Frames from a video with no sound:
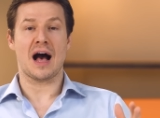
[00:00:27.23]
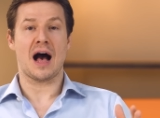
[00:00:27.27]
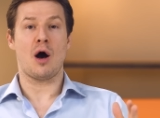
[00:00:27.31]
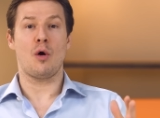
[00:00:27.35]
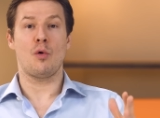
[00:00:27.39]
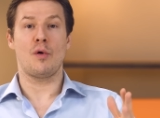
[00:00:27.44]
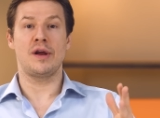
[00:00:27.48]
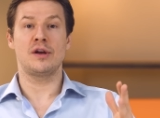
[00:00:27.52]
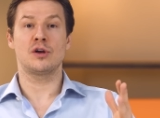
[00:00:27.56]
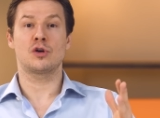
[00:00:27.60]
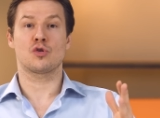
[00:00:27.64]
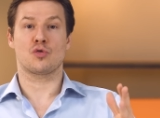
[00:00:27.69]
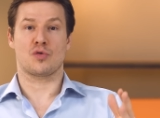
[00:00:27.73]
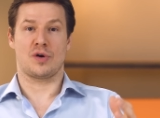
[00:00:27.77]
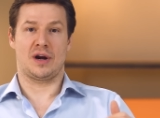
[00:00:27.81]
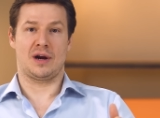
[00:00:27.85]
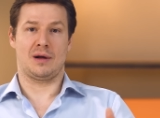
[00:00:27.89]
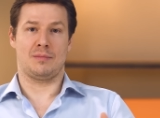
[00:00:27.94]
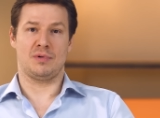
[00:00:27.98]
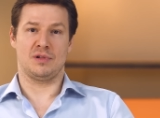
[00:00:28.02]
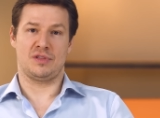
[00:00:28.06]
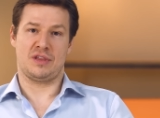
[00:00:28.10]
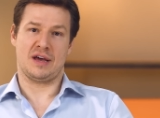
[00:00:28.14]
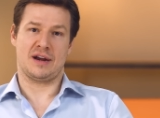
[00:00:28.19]
how
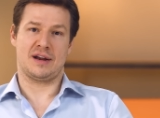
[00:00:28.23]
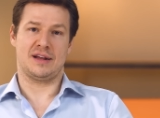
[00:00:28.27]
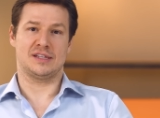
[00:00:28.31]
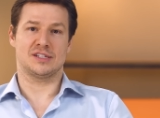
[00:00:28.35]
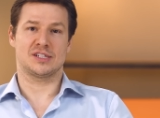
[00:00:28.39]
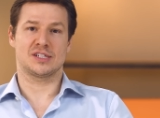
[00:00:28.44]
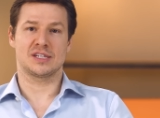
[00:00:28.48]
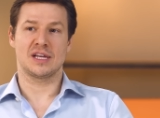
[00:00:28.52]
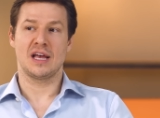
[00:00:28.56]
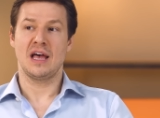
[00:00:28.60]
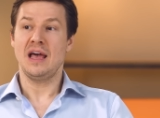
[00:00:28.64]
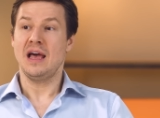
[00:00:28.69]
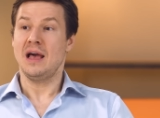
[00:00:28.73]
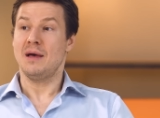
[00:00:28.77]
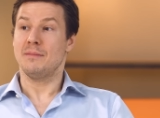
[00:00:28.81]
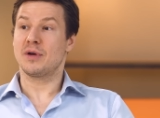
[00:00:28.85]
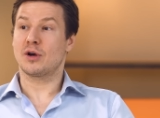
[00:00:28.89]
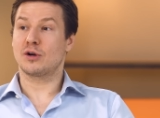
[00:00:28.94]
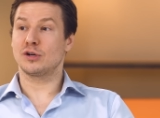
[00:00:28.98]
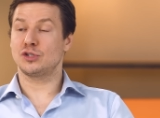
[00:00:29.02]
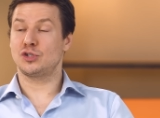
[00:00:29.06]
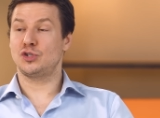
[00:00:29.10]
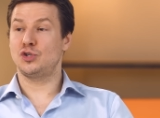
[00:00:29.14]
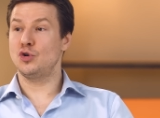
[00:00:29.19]
incredible that is,
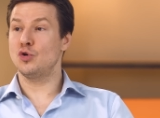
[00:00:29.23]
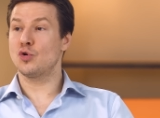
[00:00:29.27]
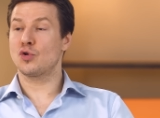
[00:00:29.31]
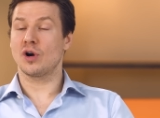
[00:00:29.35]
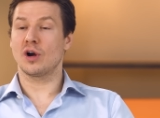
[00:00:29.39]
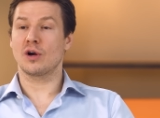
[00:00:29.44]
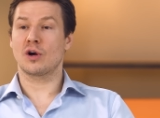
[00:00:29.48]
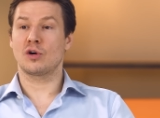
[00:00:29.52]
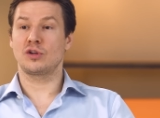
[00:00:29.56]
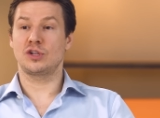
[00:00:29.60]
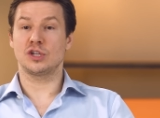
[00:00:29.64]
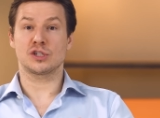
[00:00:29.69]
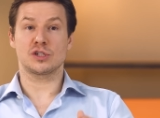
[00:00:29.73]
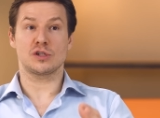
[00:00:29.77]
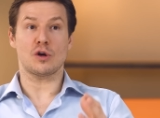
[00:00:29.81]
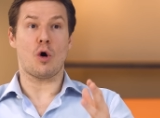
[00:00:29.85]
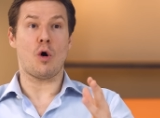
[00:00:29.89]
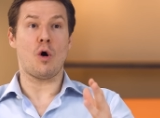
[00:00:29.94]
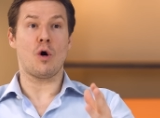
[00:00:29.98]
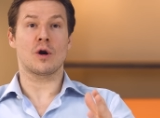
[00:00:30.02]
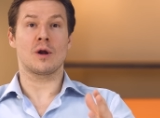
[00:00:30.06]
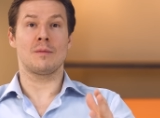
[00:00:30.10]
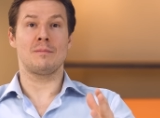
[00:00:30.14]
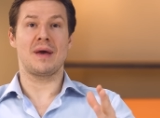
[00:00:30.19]
because you can just
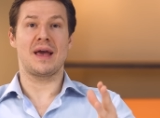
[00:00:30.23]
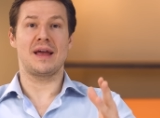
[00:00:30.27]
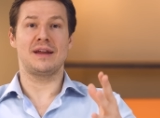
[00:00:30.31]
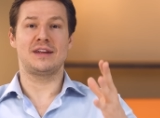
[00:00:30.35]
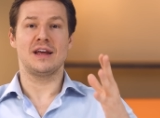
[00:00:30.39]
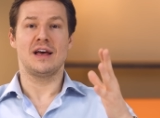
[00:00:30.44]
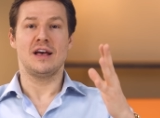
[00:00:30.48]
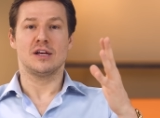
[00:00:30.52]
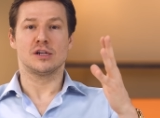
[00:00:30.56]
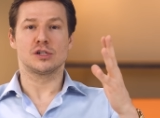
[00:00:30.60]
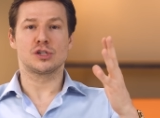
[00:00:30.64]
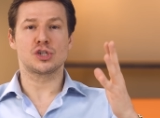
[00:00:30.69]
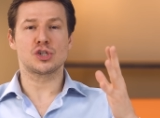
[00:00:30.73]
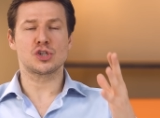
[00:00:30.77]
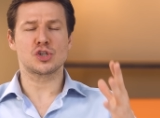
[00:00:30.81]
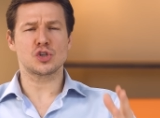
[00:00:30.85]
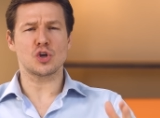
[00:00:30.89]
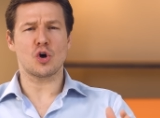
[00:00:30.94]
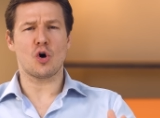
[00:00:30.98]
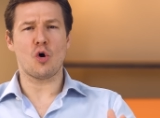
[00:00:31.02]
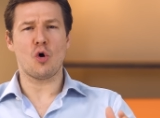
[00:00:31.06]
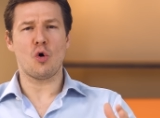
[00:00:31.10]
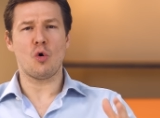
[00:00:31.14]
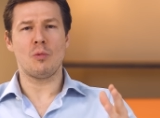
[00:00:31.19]
automate
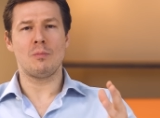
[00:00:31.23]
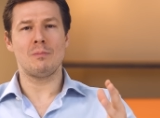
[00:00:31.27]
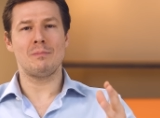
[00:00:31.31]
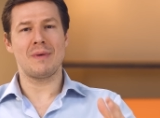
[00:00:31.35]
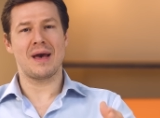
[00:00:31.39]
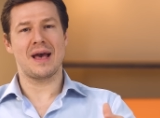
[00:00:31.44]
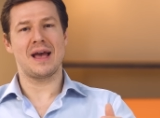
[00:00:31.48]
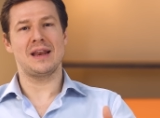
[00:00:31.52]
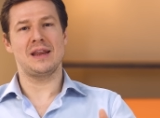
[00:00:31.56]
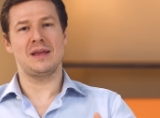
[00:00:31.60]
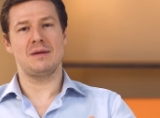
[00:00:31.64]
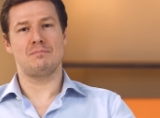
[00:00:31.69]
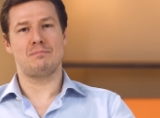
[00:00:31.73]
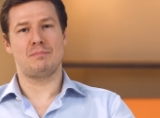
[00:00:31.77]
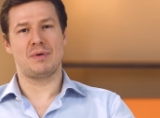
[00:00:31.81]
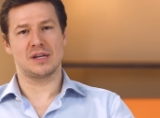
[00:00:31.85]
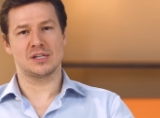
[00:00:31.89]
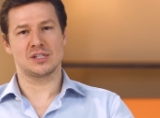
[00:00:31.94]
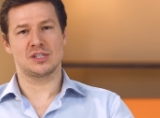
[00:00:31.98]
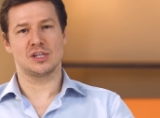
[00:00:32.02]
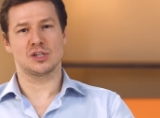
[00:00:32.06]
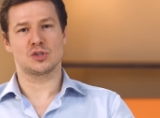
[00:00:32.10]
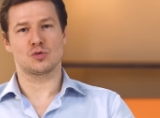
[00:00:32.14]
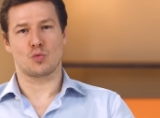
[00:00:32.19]
so many
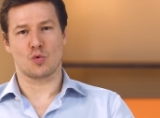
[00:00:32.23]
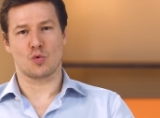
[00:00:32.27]
business